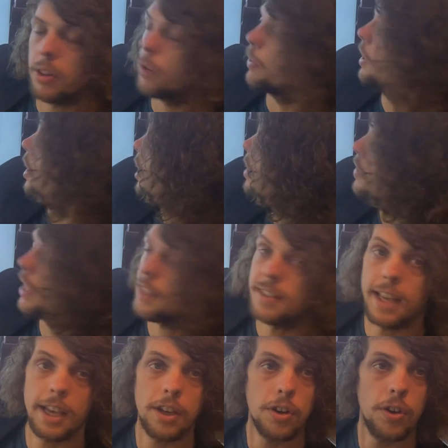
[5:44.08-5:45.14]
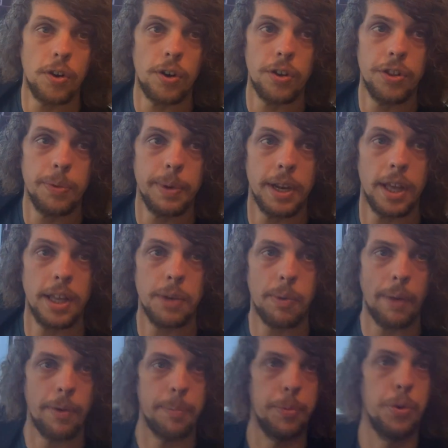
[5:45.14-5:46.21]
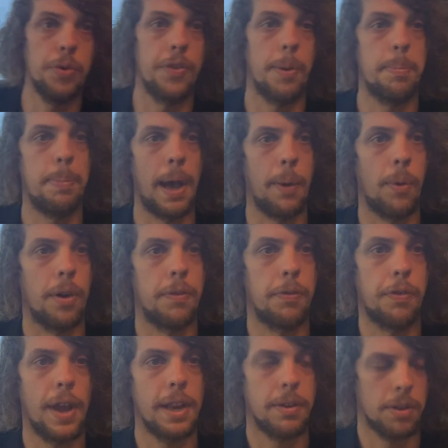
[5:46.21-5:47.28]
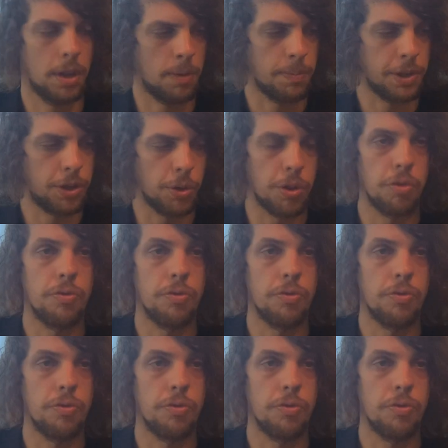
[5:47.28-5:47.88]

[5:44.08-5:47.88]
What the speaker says: that we learned, that second chord that we learned, where we move up by 1 fret, and we do the